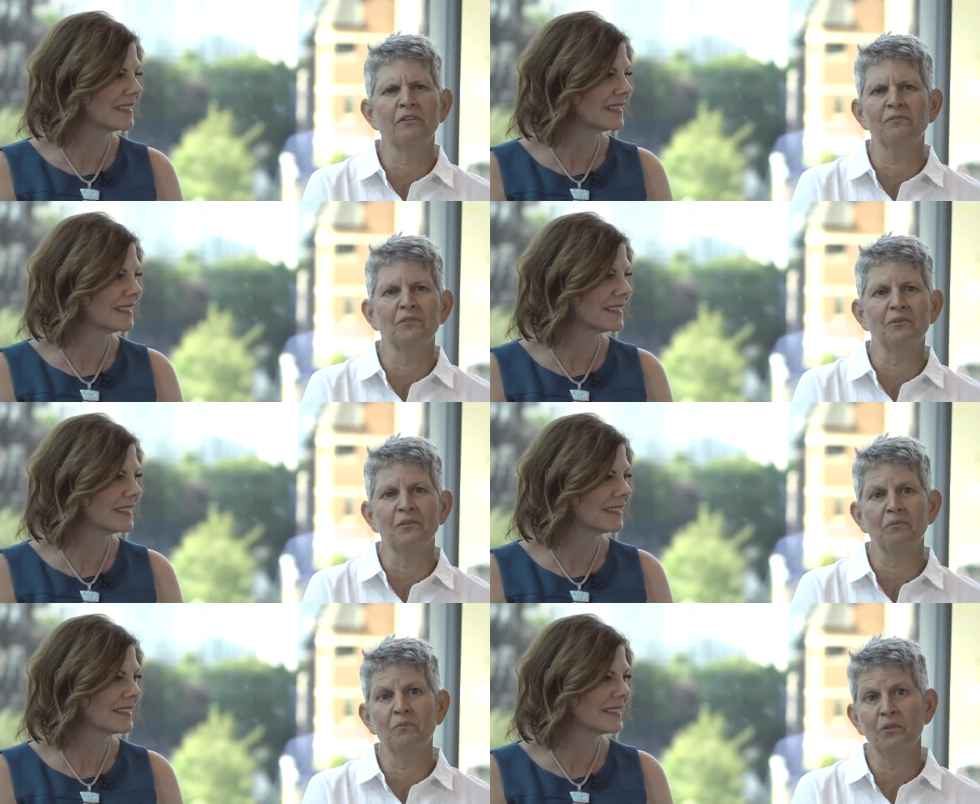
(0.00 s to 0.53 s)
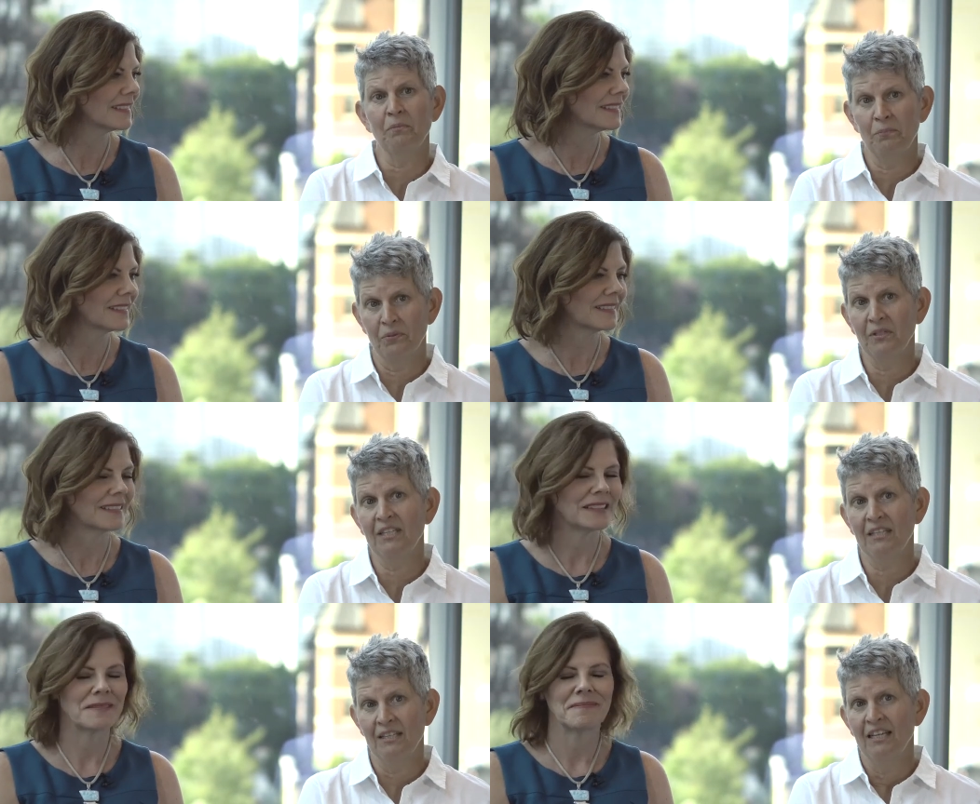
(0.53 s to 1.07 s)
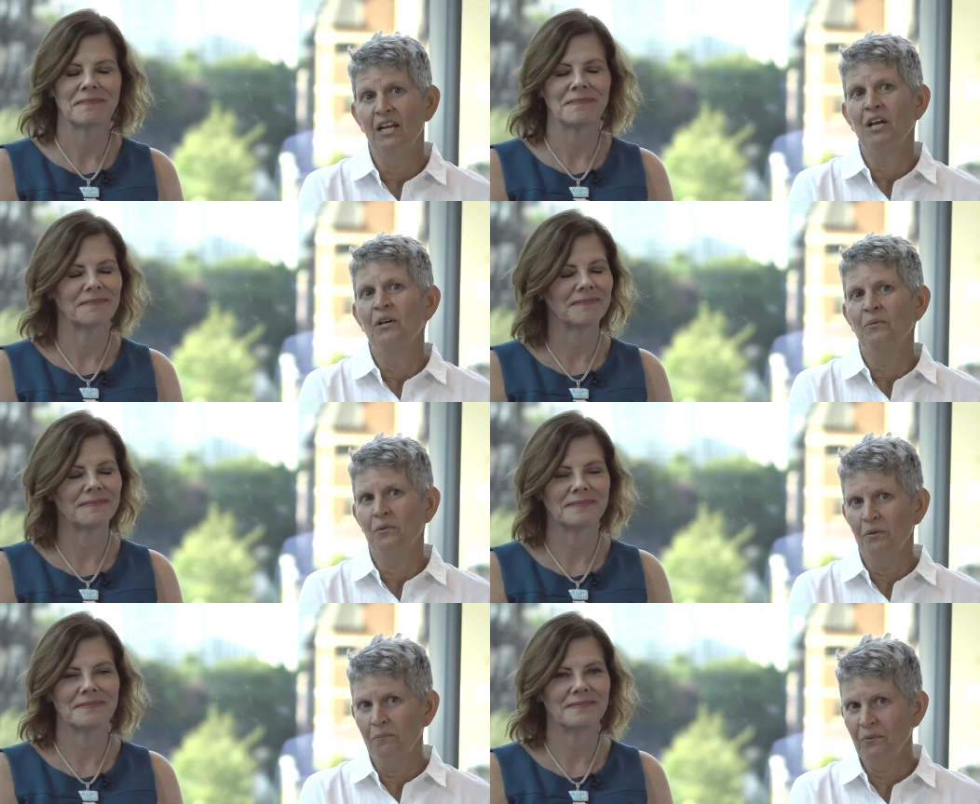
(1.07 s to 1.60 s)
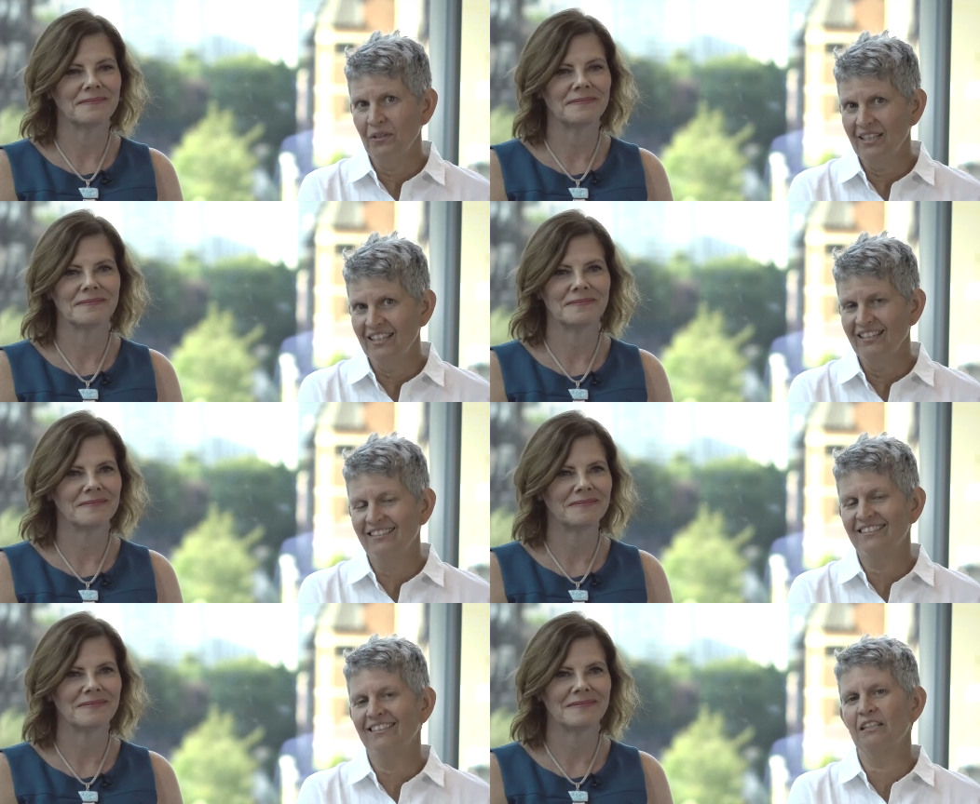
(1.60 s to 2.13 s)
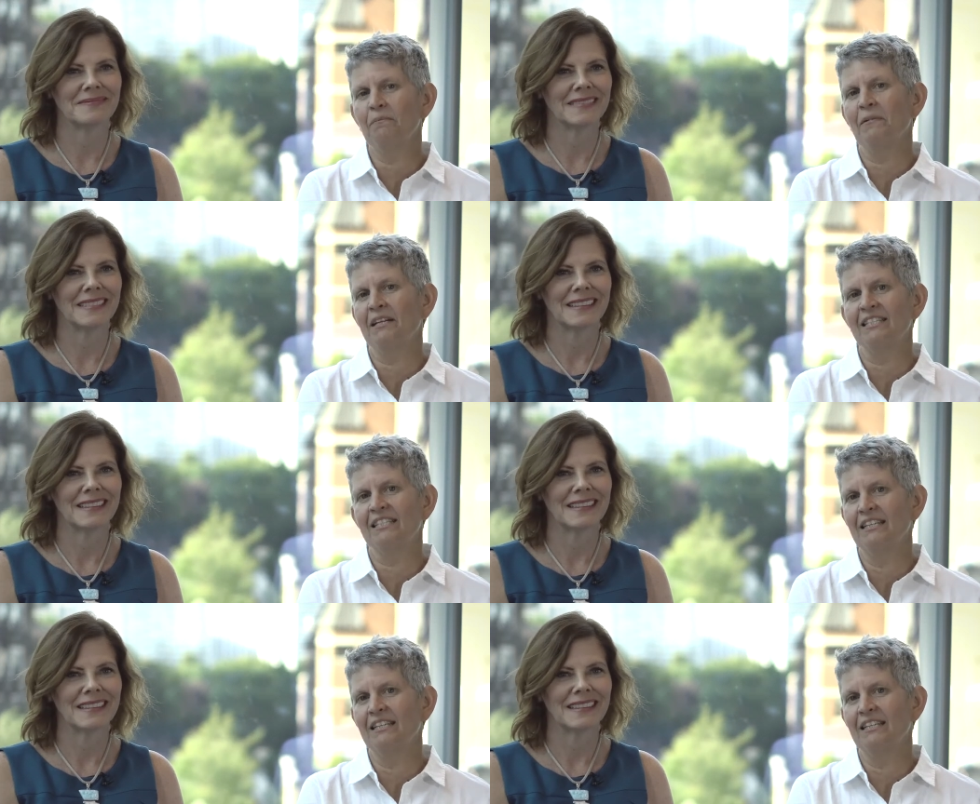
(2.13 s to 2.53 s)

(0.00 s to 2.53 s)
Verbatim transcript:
Speaker 1: of you? And we're pretty, we're pretty good about